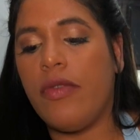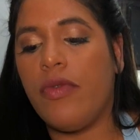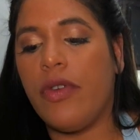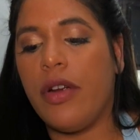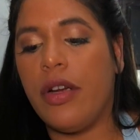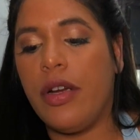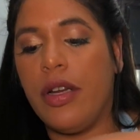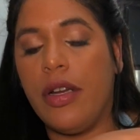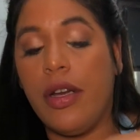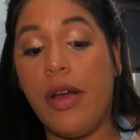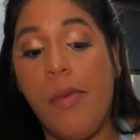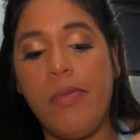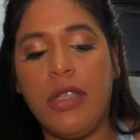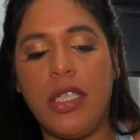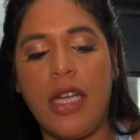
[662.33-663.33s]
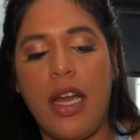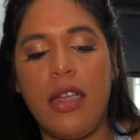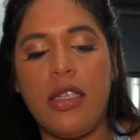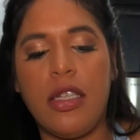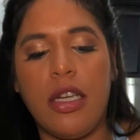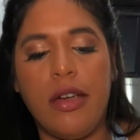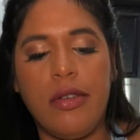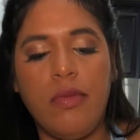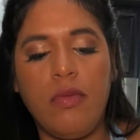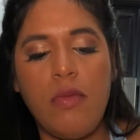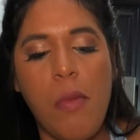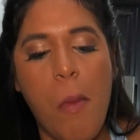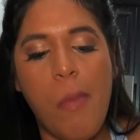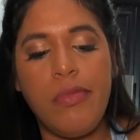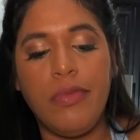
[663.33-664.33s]
were in a standstill.
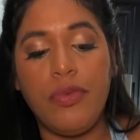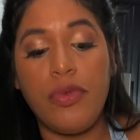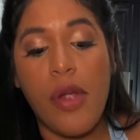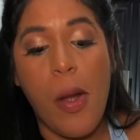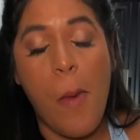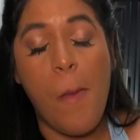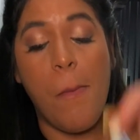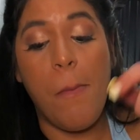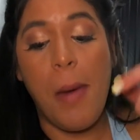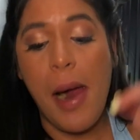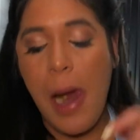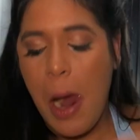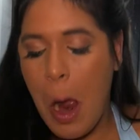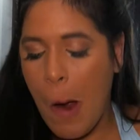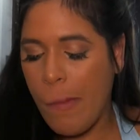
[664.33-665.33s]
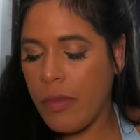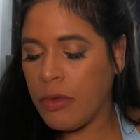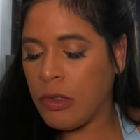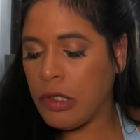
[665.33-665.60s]
But